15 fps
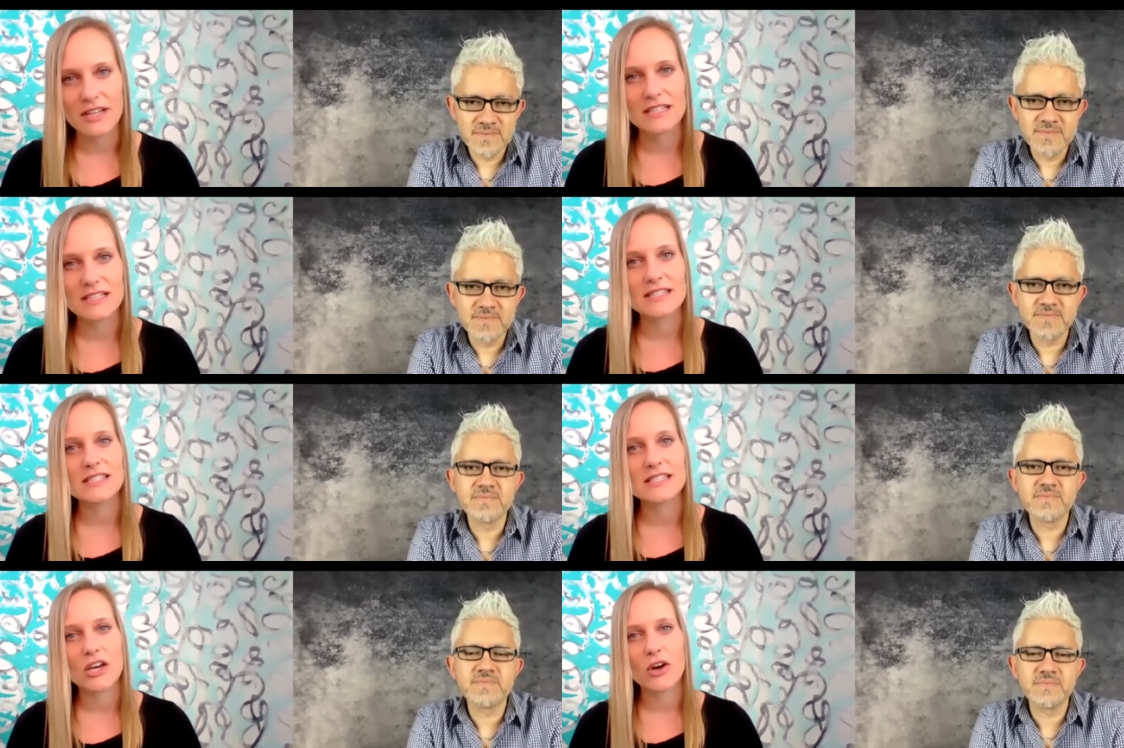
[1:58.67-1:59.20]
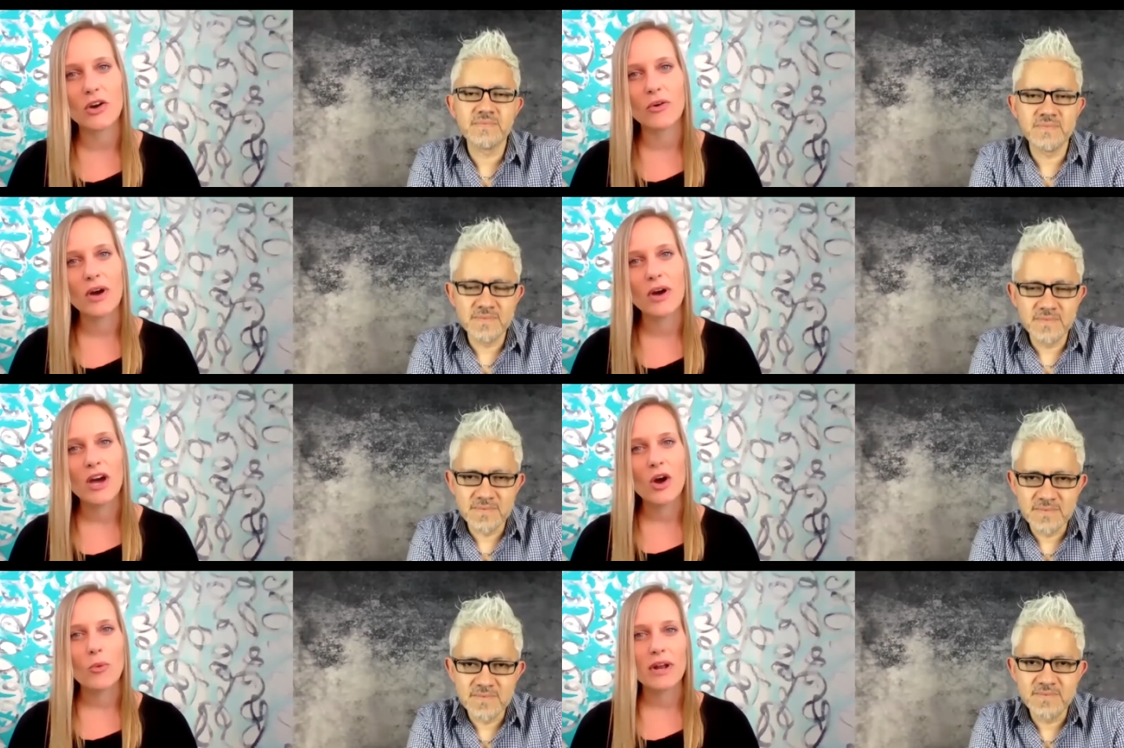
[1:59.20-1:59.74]
Speaker 1: And so,
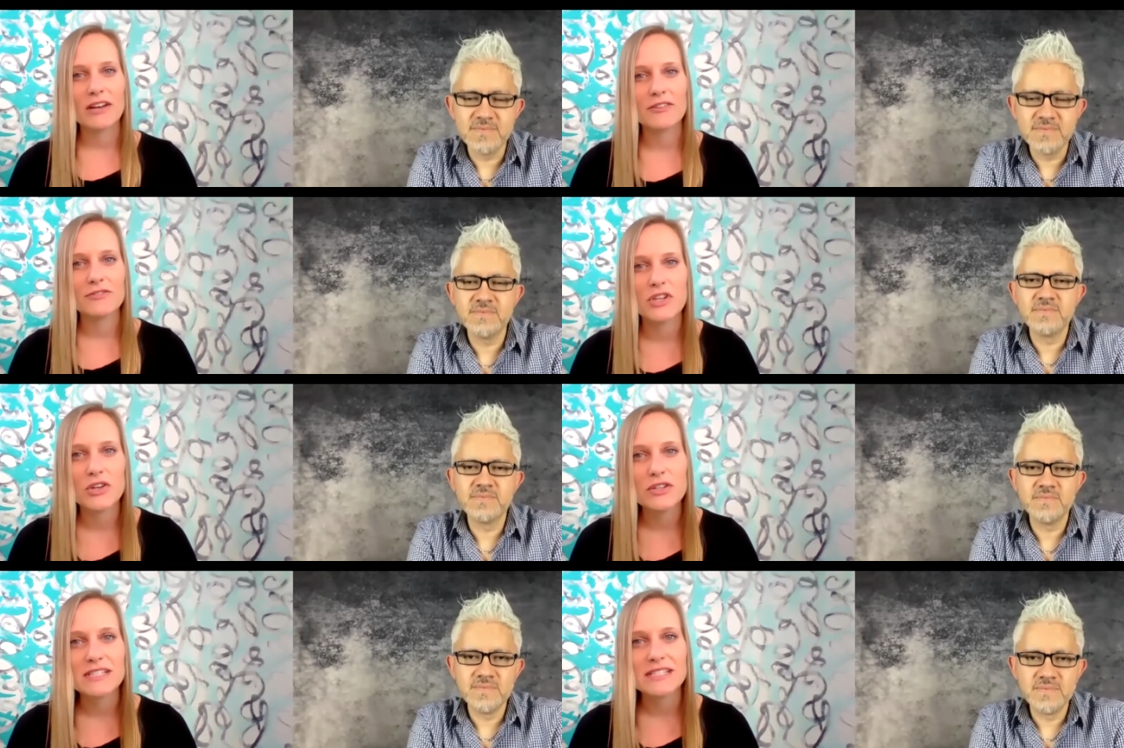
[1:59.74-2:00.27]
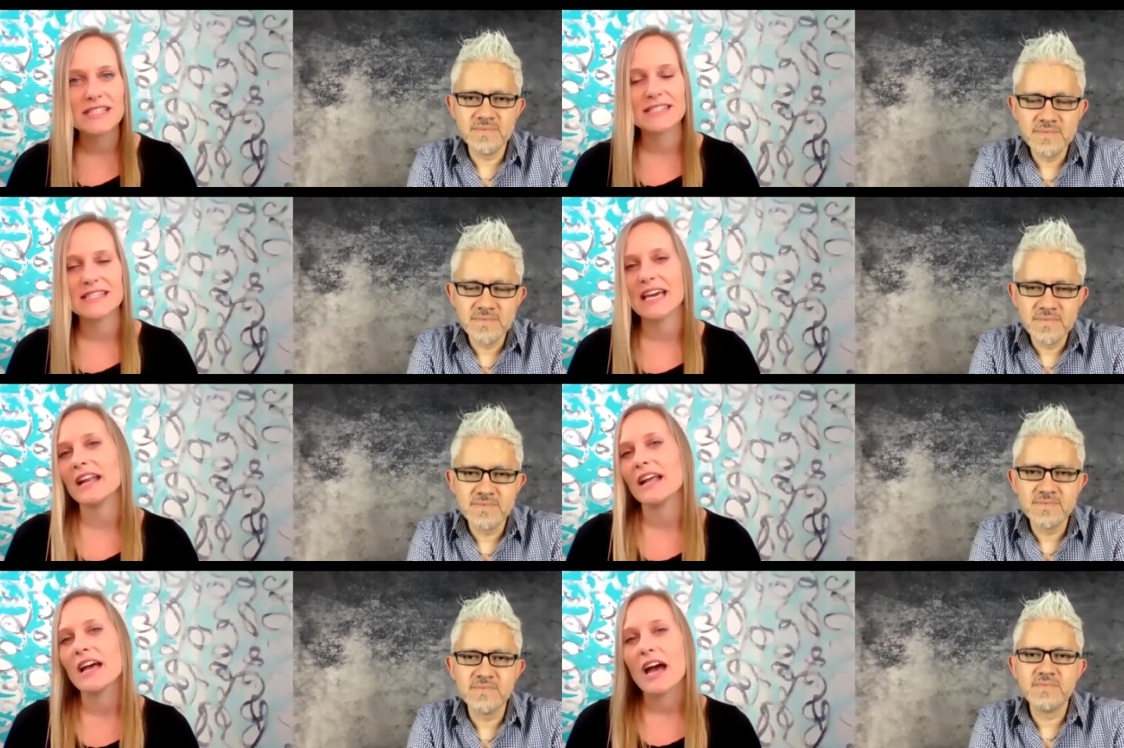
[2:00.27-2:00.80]
mm-hmm. what I've noticed is
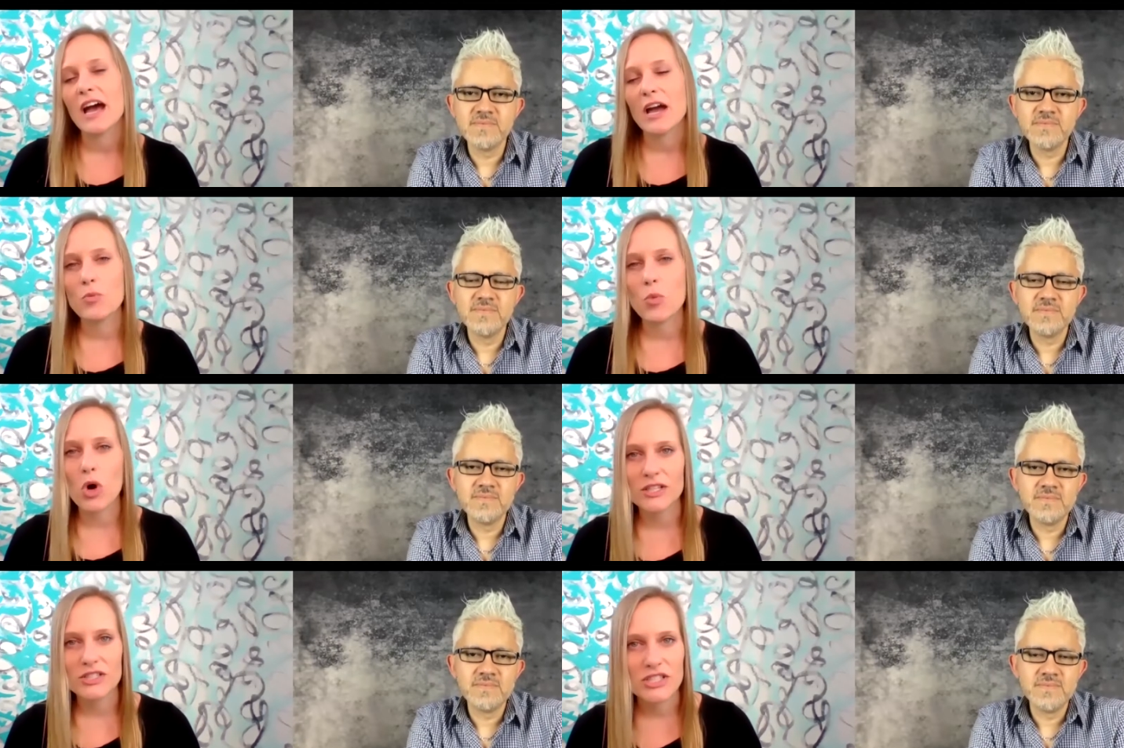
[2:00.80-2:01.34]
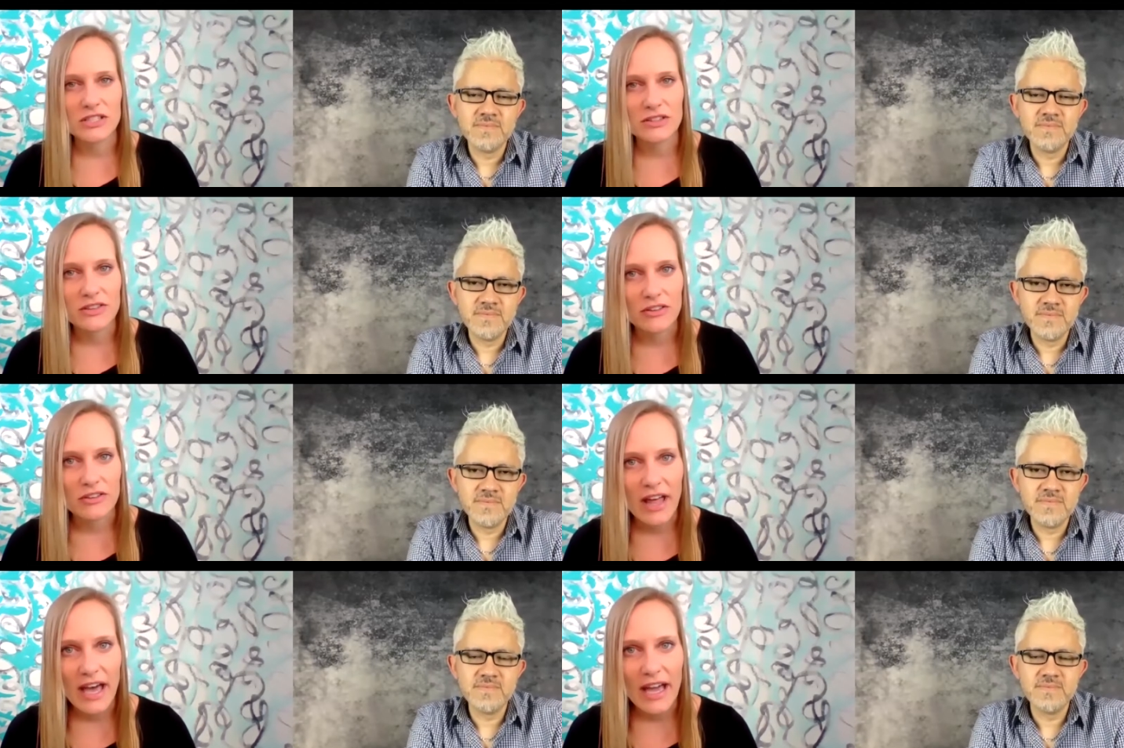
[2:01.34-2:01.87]
that I'm watching the
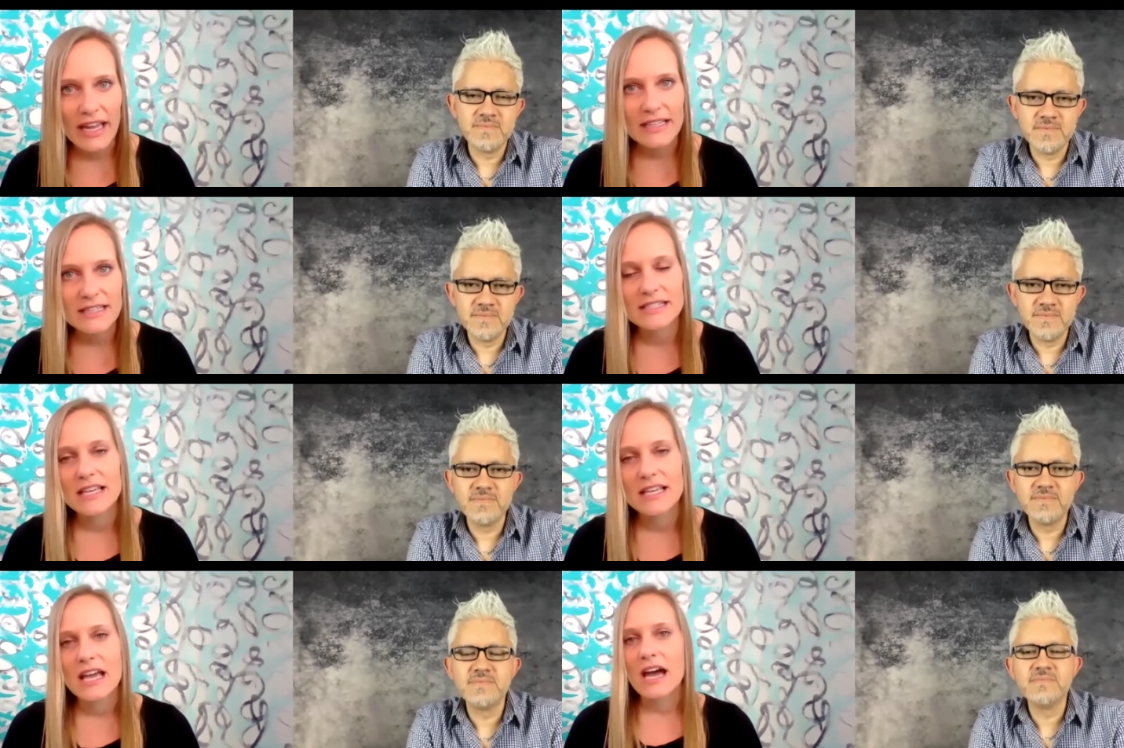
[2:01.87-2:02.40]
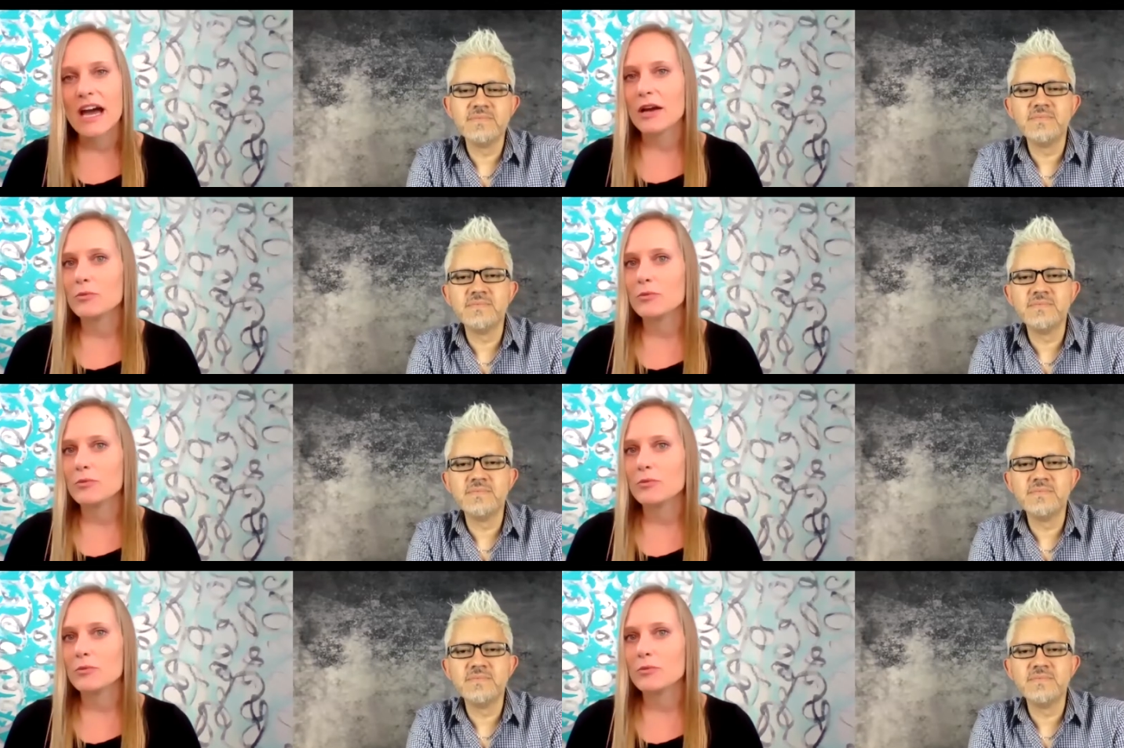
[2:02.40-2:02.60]
light, I'm